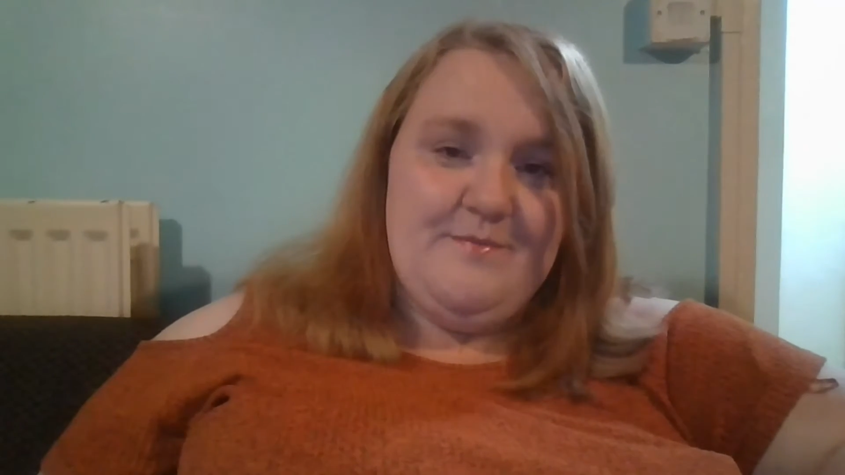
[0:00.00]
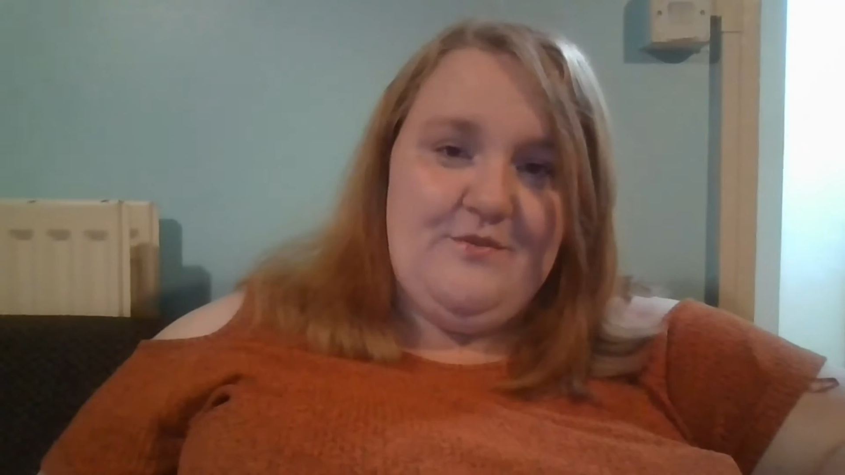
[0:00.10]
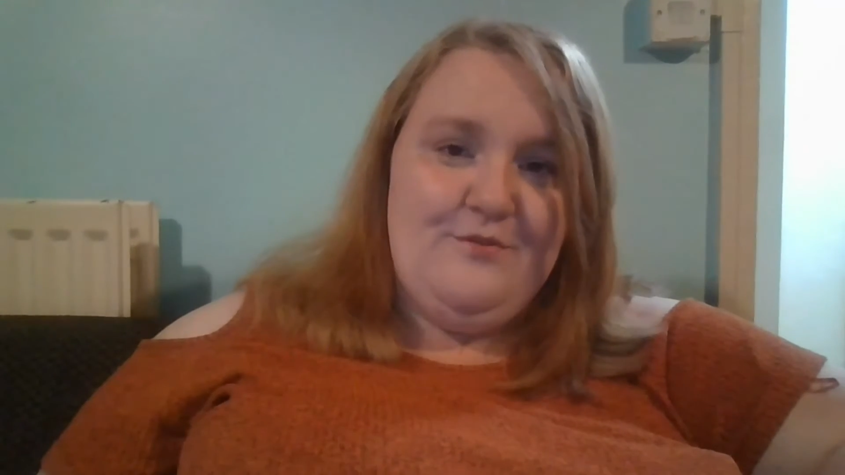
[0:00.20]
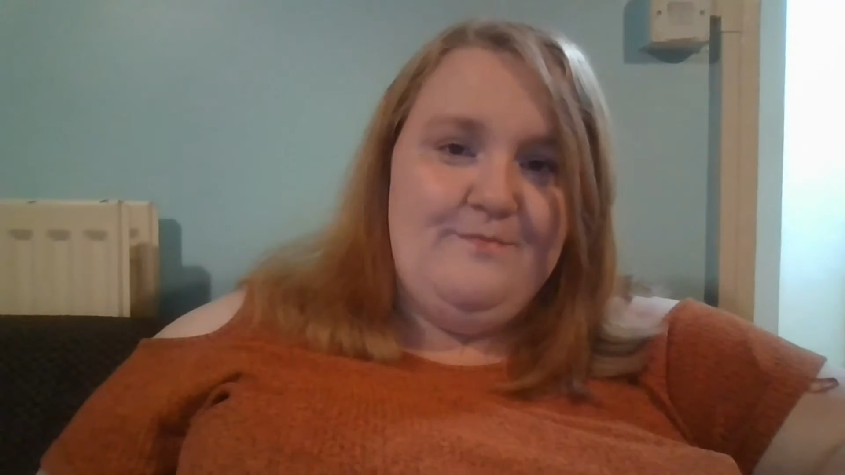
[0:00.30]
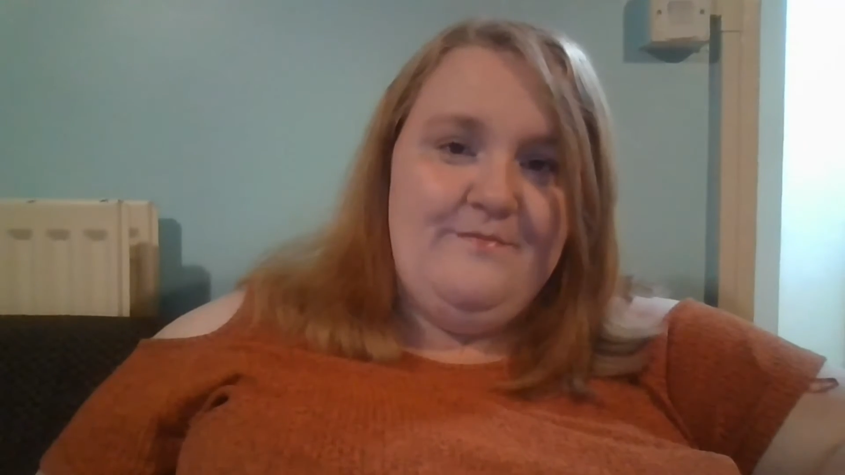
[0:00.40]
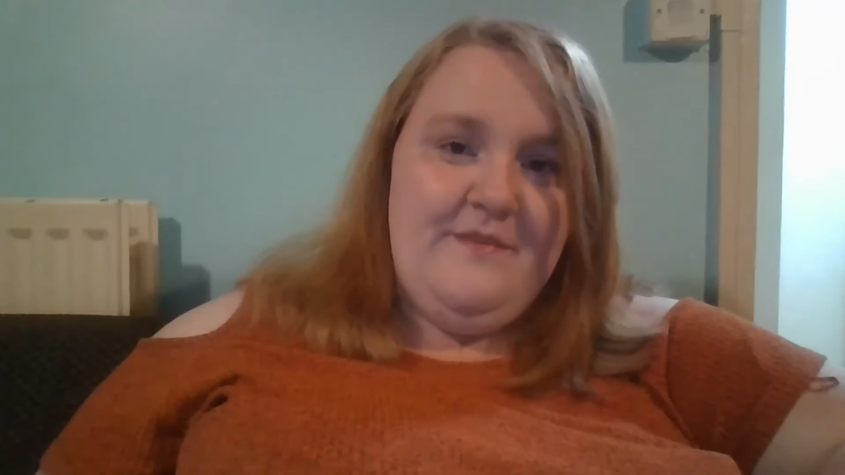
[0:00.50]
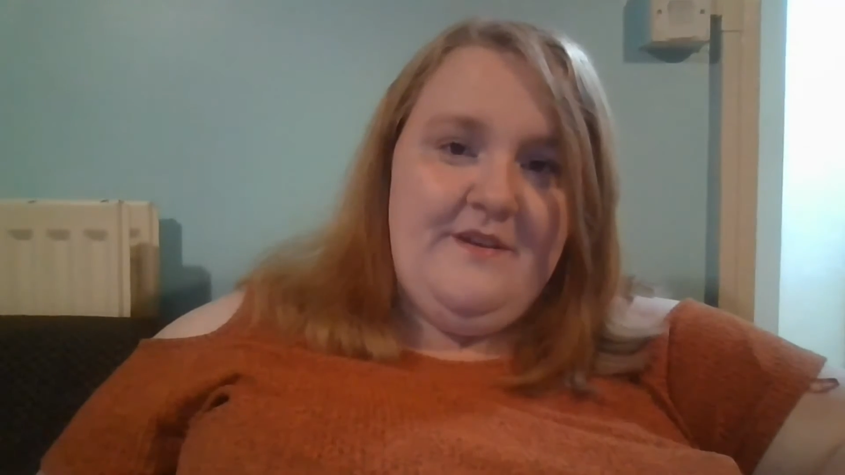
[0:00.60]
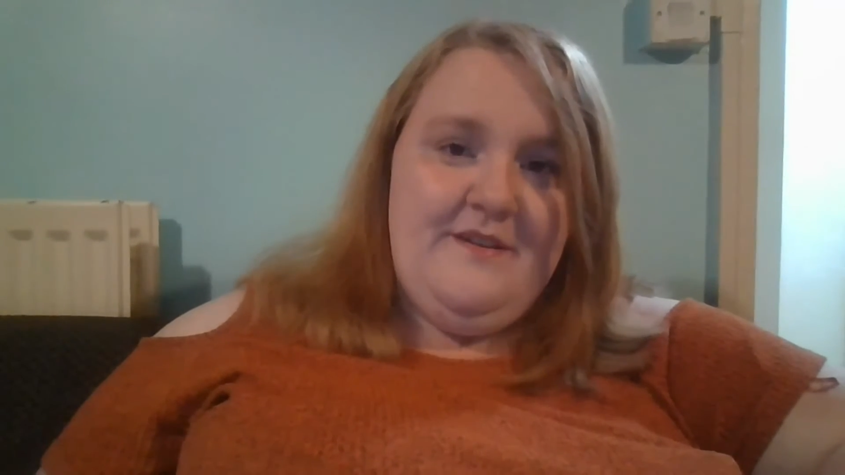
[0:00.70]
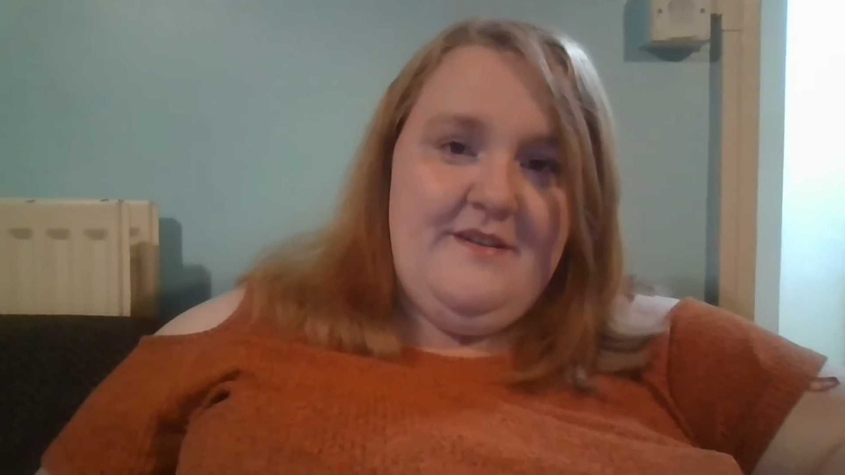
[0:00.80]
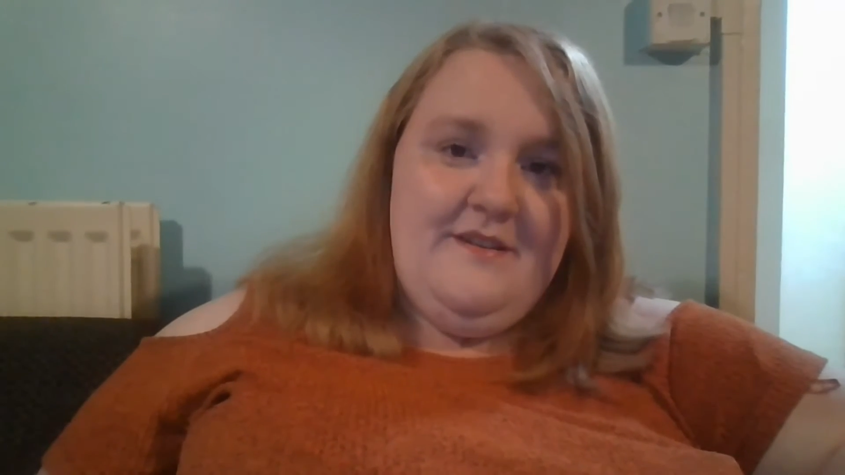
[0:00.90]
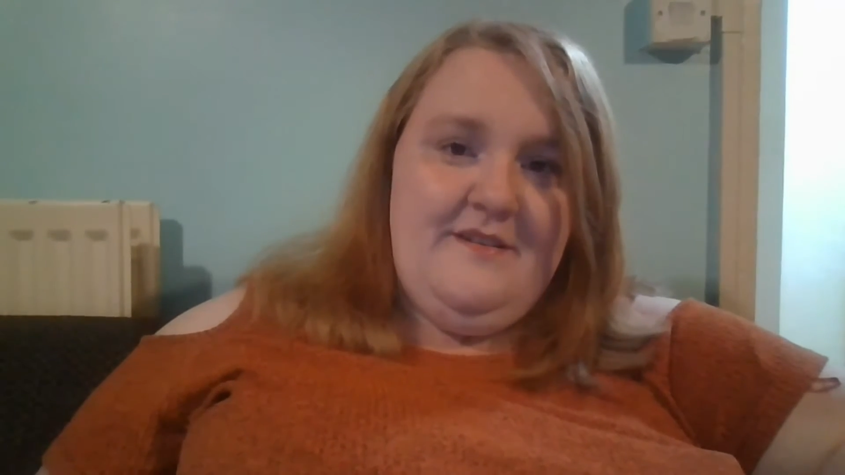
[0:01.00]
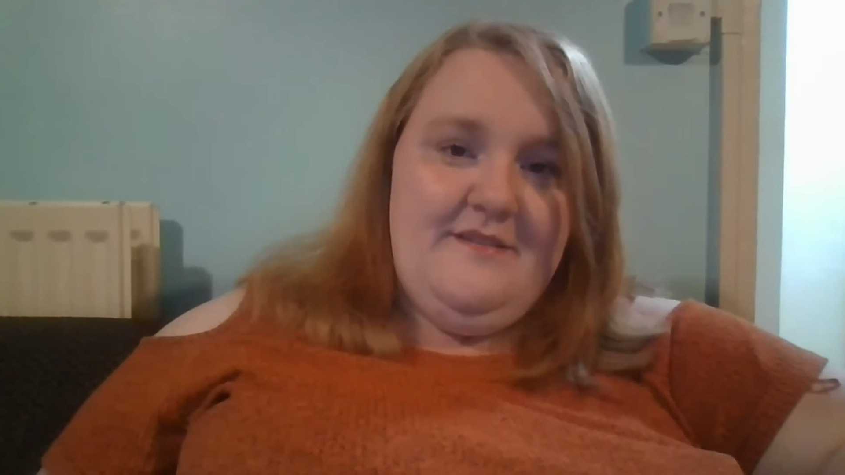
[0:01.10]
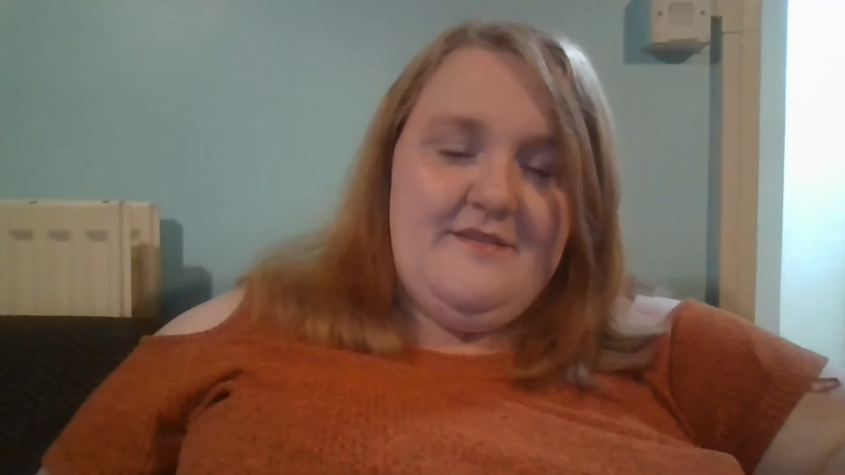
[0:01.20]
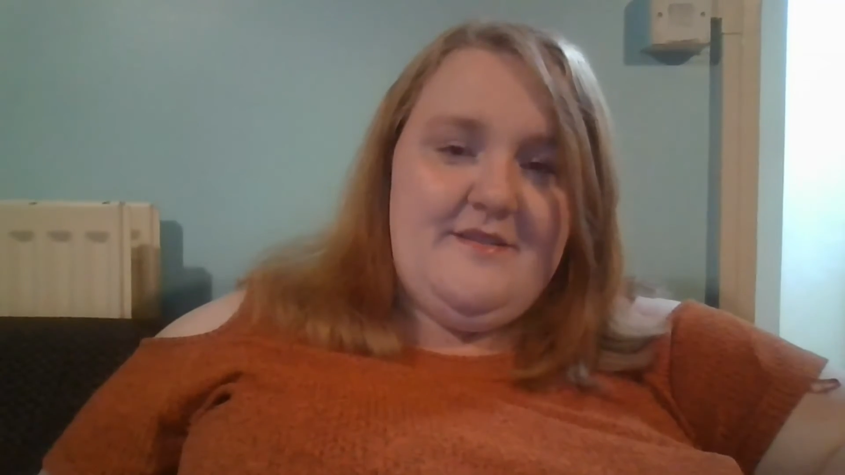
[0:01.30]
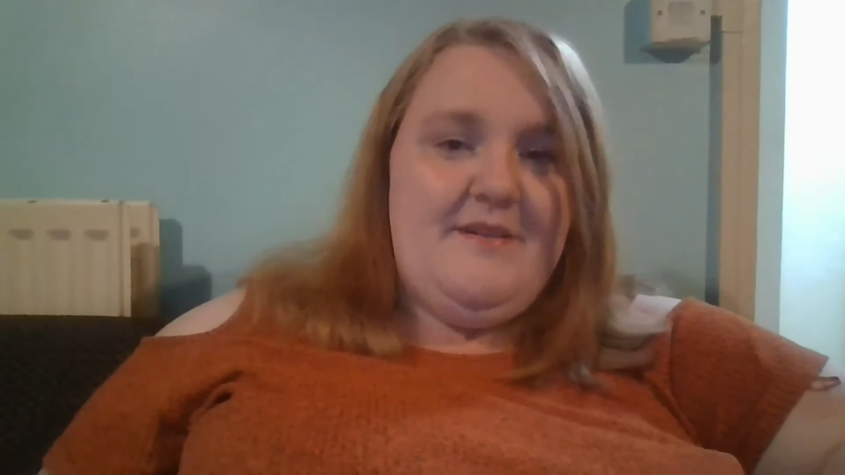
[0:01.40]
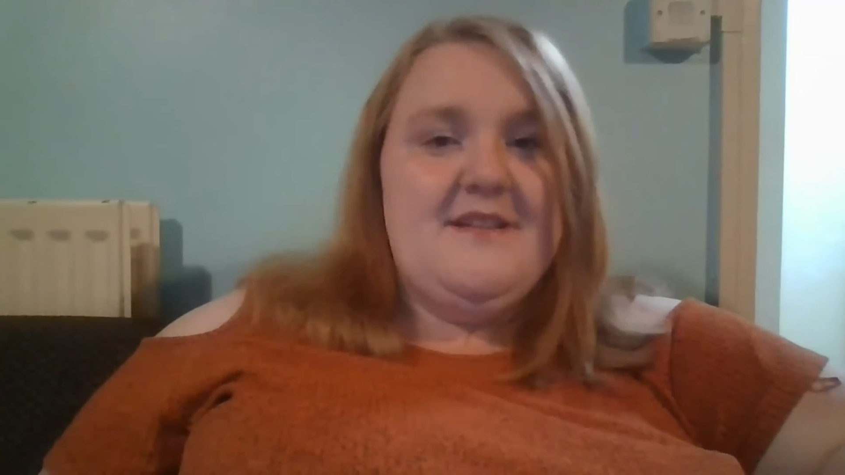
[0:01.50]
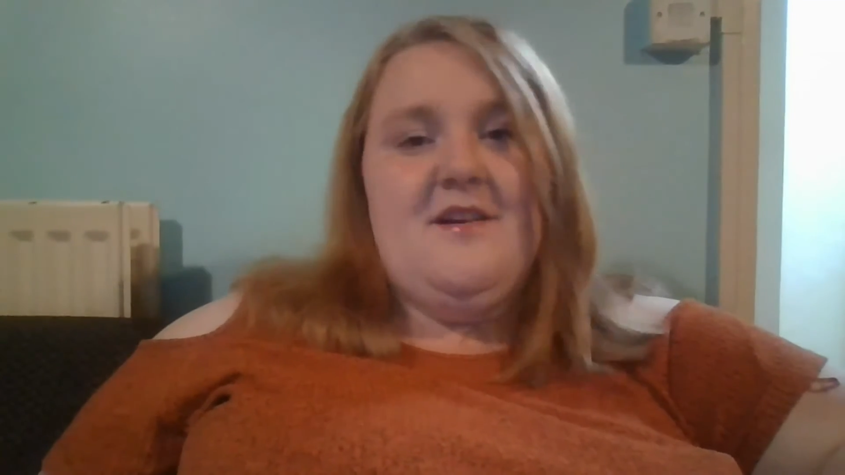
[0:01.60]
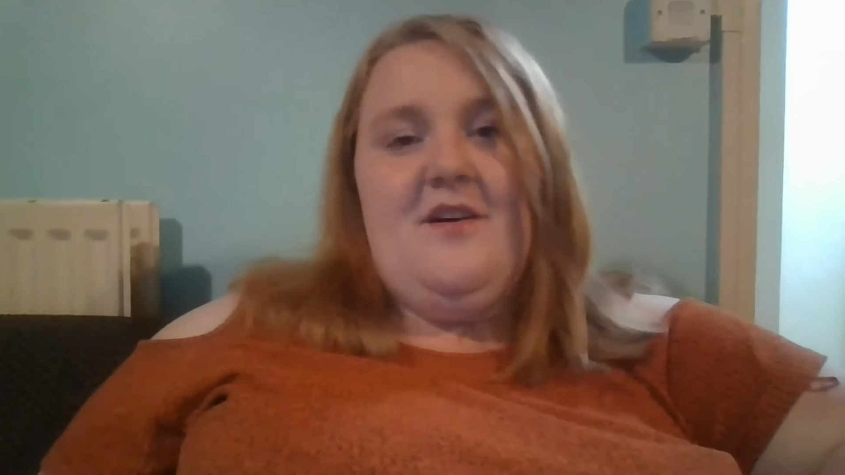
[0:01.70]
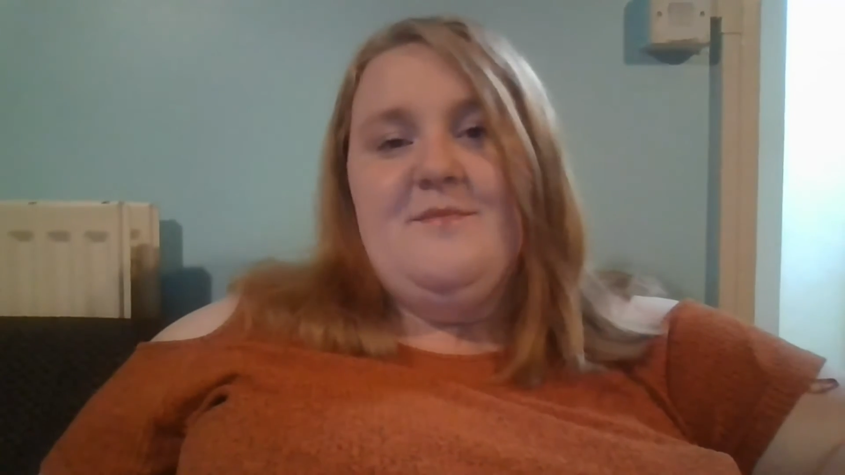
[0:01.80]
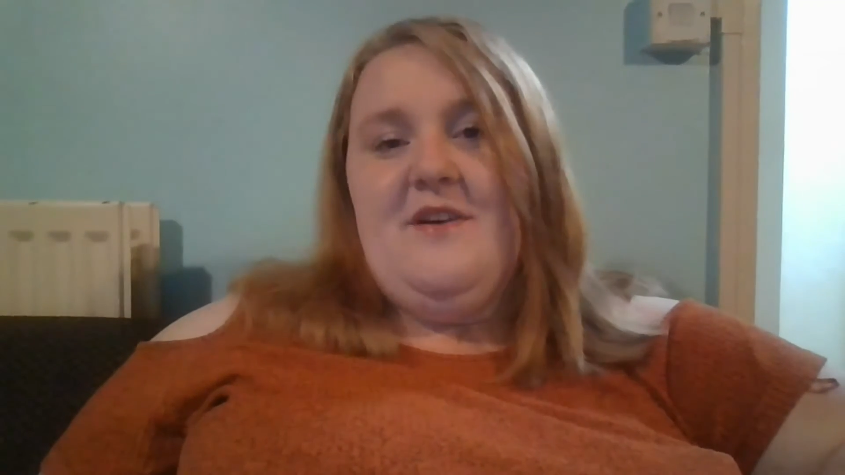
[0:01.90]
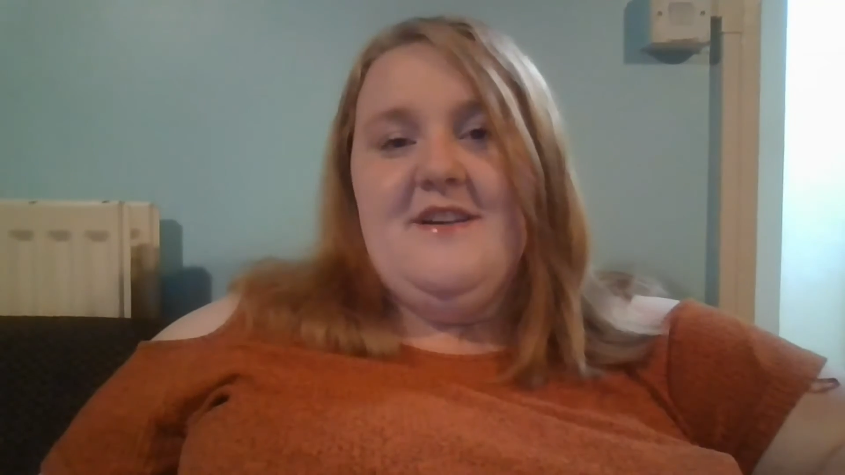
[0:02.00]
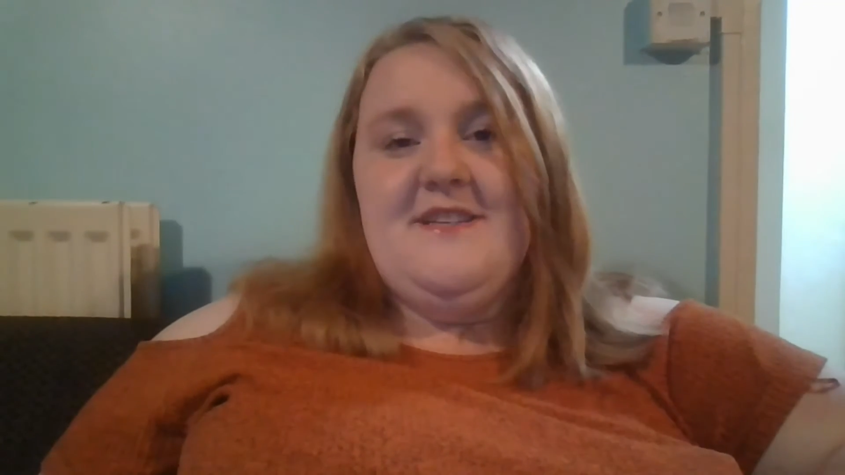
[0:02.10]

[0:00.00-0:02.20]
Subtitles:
born. So at the time that I